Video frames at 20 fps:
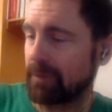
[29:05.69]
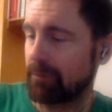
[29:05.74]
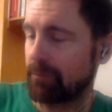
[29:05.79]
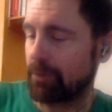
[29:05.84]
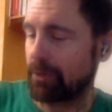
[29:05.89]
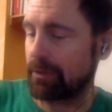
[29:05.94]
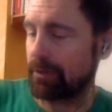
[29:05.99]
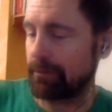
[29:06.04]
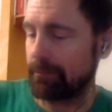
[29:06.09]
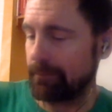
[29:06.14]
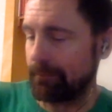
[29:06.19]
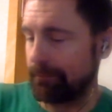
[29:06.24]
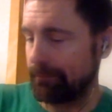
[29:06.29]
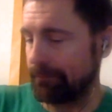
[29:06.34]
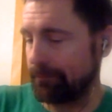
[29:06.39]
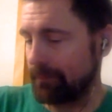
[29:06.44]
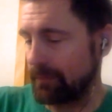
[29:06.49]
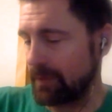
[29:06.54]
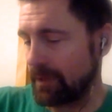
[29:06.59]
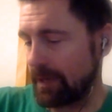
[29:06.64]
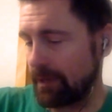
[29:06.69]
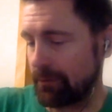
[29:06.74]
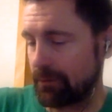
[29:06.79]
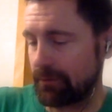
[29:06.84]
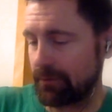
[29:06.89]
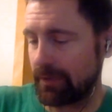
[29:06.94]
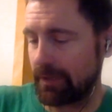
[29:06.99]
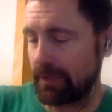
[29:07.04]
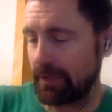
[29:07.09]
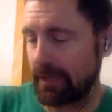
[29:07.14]
but I would
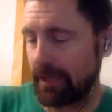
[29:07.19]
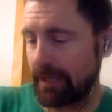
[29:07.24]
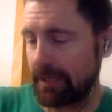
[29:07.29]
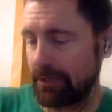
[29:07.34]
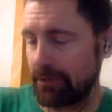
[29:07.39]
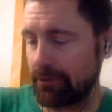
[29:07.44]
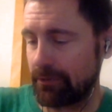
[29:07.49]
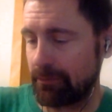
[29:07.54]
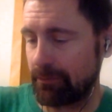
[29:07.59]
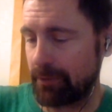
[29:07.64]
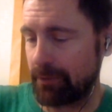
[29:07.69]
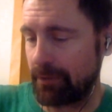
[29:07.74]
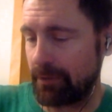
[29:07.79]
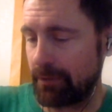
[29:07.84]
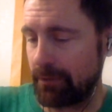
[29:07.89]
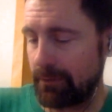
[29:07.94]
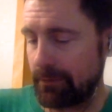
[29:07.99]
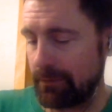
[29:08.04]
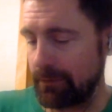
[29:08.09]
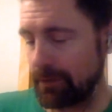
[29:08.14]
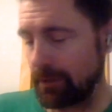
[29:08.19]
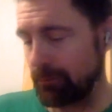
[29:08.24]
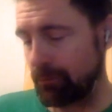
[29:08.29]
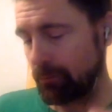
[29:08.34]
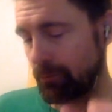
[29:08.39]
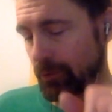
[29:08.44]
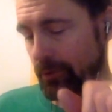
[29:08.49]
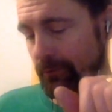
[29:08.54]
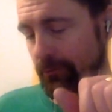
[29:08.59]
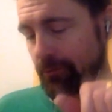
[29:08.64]
say lanyards be number
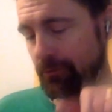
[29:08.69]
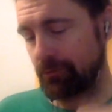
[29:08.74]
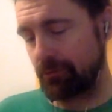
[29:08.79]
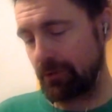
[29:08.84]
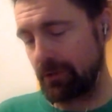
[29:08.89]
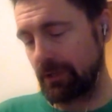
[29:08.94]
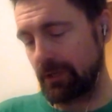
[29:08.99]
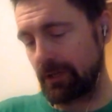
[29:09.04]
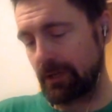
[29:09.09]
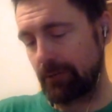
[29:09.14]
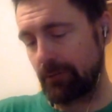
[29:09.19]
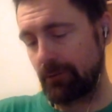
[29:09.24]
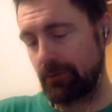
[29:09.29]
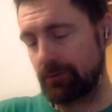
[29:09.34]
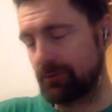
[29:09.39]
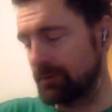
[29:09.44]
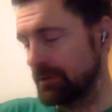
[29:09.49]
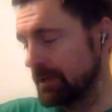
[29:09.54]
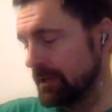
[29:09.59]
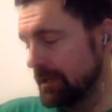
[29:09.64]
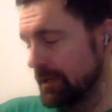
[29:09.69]
one for tree climbers.